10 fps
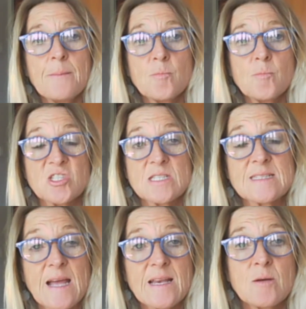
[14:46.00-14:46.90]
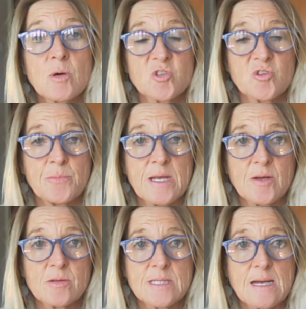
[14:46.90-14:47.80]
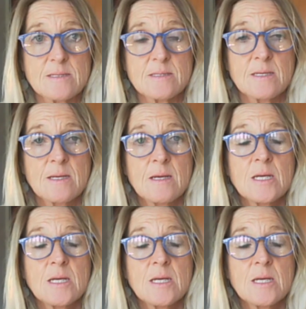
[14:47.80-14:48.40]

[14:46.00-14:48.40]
which is exactly what remedial does.